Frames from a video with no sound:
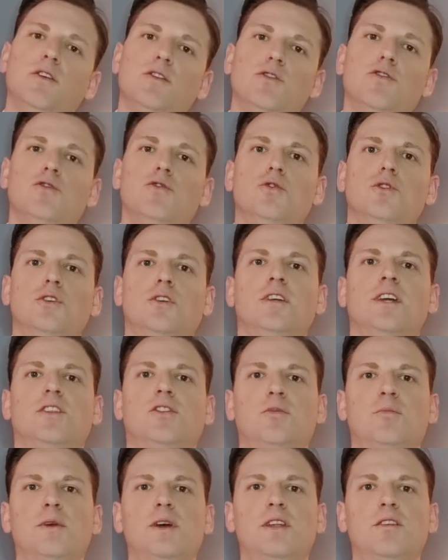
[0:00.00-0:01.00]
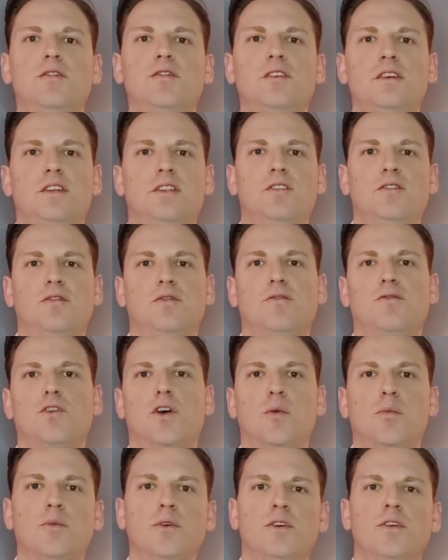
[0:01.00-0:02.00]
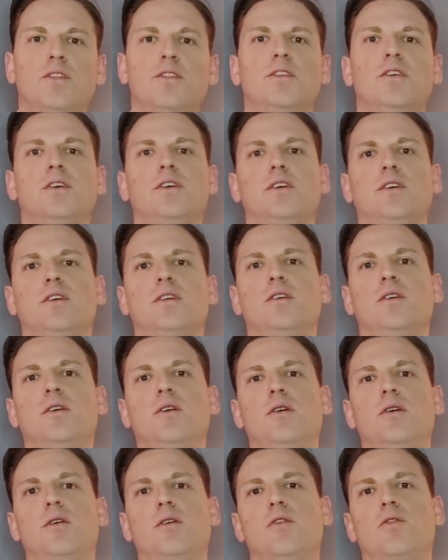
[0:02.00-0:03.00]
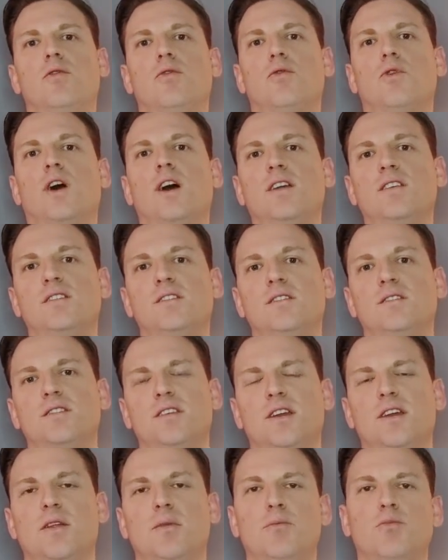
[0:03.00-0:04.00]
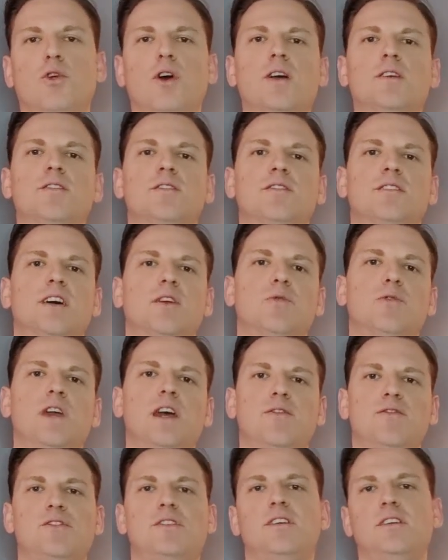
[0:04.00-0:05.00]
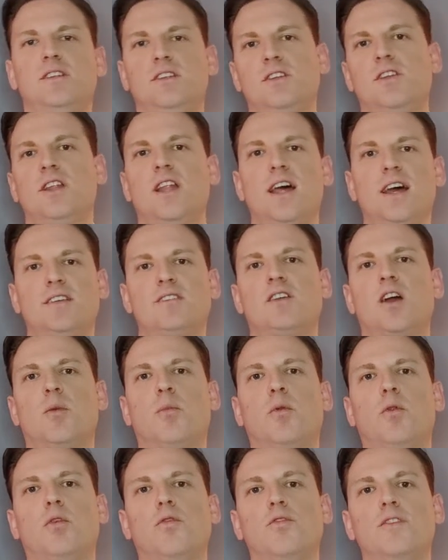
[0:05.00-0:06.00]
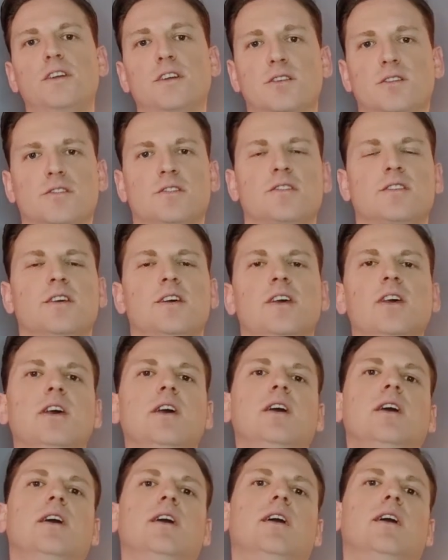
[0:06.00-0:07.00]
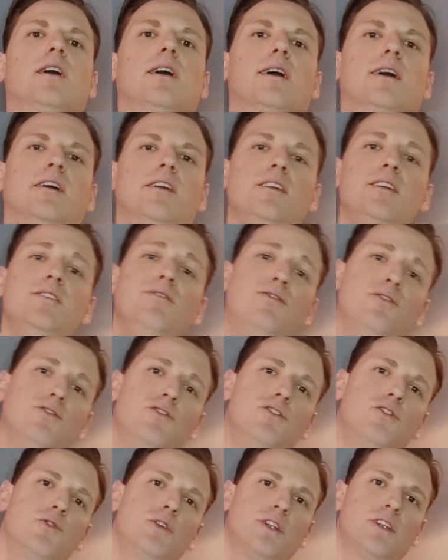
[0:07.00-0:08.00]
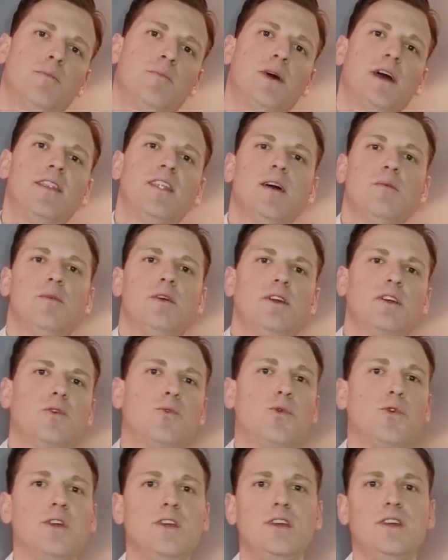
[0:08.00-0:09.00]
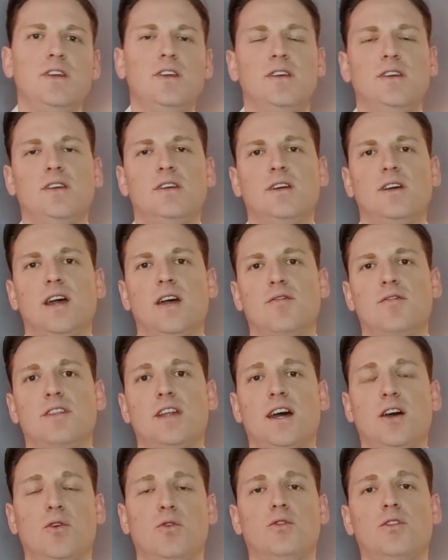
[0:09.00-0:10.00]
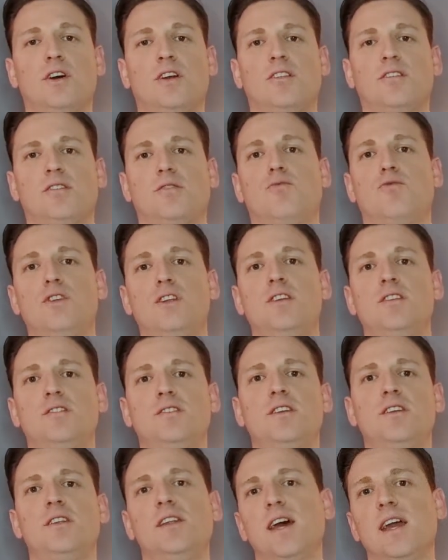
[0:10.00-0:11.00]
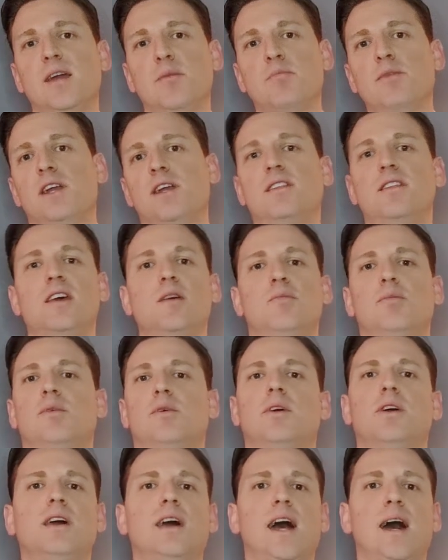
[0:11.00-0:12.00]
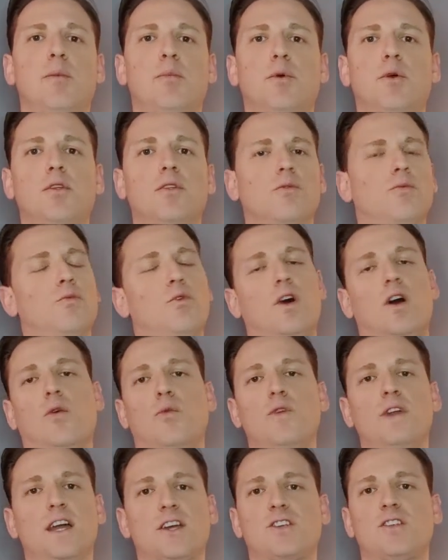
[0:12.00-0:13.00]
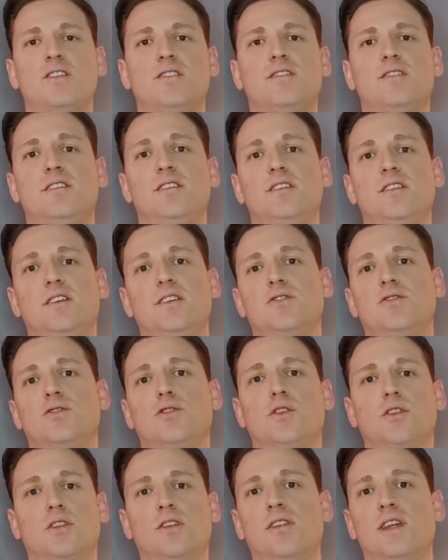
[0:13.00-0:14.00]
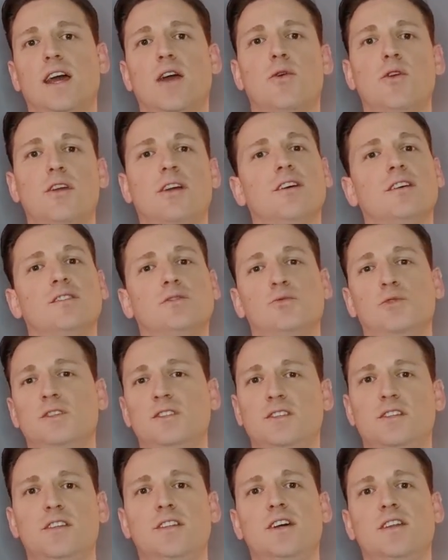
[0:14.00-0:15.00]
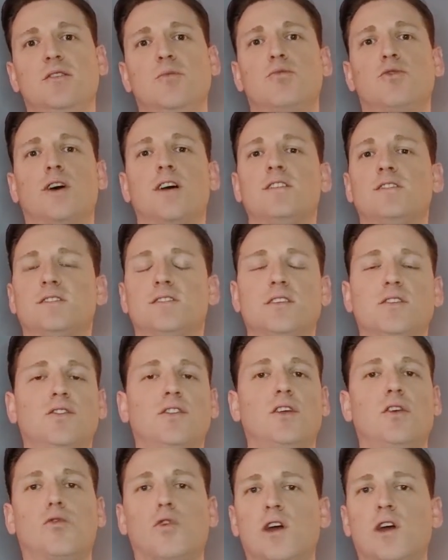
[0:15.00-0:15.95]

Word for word: you get to benefit from the rises in prices that we have seen in the last couple of years. Even during the pandemic, we have now not really seen a big dip happen? Well, we actually see in certain areas, we see that the prices are still